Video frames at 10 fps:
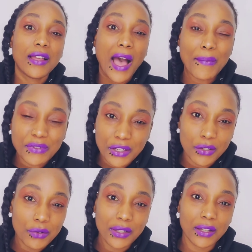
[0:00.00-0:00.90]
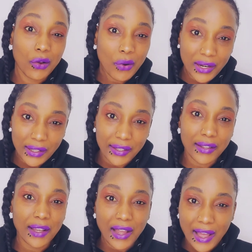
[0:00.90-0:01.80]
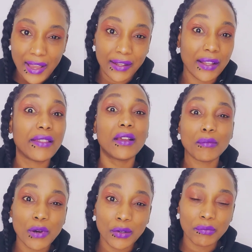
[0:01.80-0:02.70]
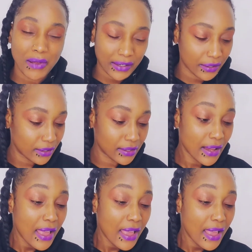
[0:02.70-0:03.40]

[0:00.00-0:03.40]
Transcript: absolutely the quality, the kind, and the amount matters.